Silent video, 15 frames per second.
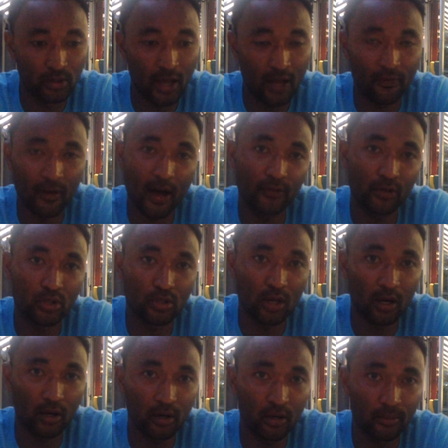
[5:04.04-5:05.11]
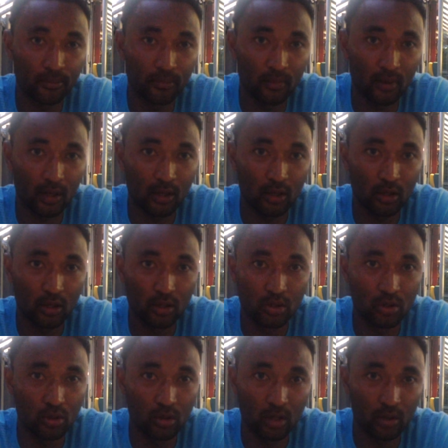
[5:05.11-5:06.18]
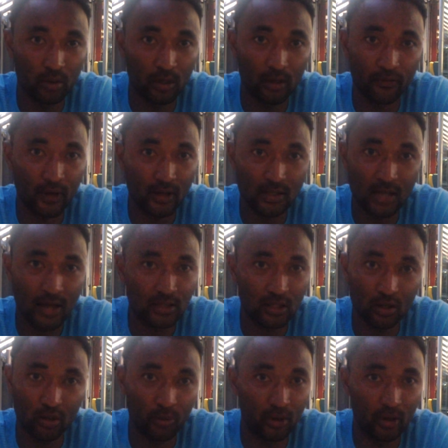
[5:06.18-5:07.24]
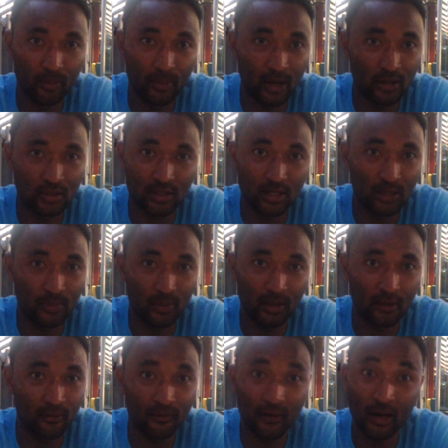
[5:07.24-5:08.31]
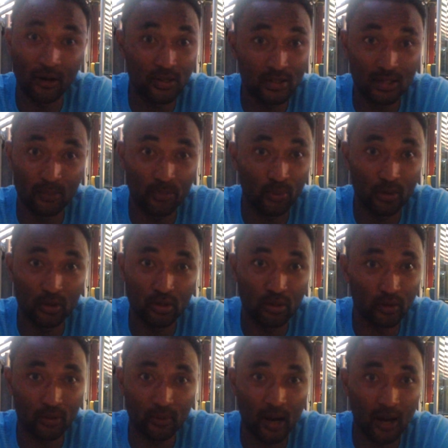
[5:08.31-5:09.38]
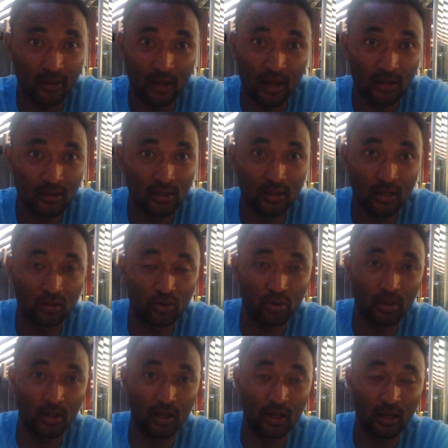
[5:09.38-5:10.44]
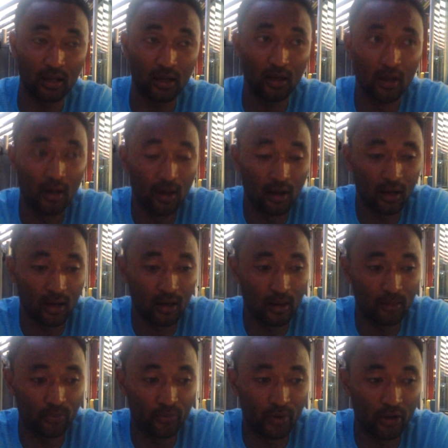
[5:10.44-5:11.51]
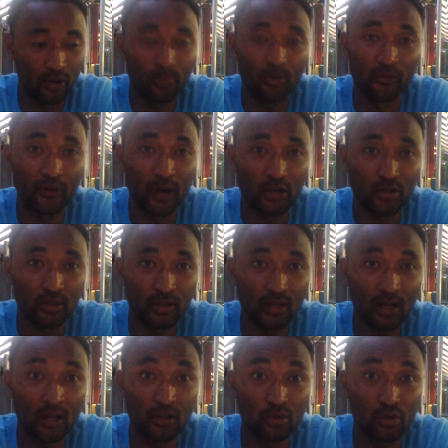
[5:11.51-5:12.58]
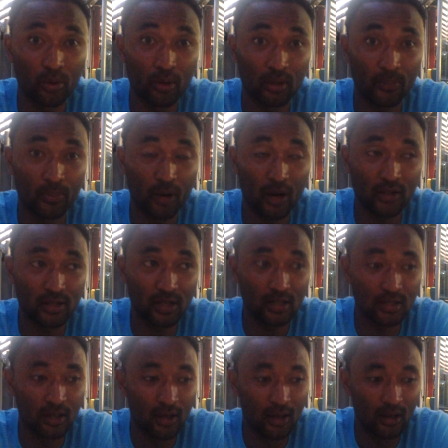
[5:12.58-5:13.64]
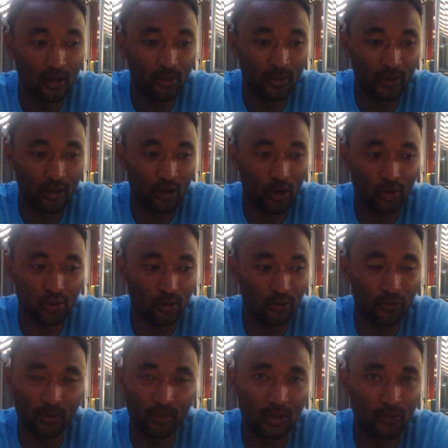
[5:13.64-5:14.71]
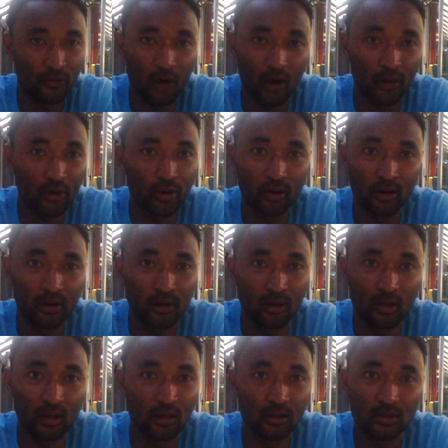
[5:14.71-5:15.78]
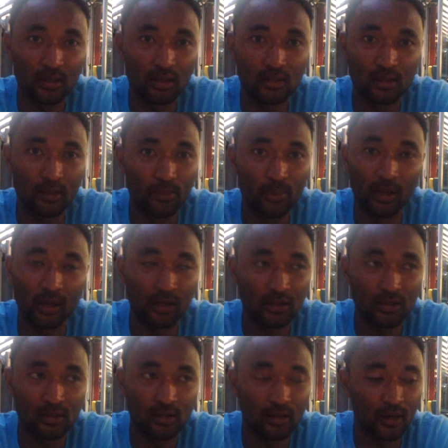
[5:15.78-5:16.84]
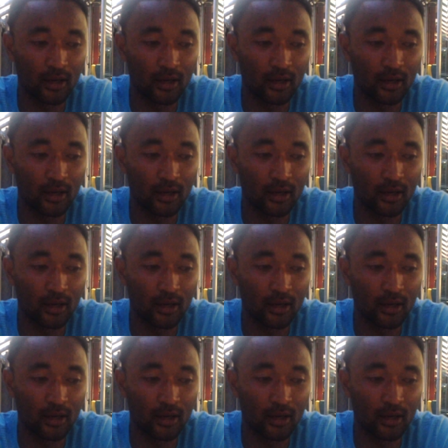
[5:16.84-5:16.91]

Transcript: life after soccer. Like you can create a fantastic career by just keeping it very simple and doing the right things and treating it very professionally and enjoying the process. But then also for me, fatherhood is the biggest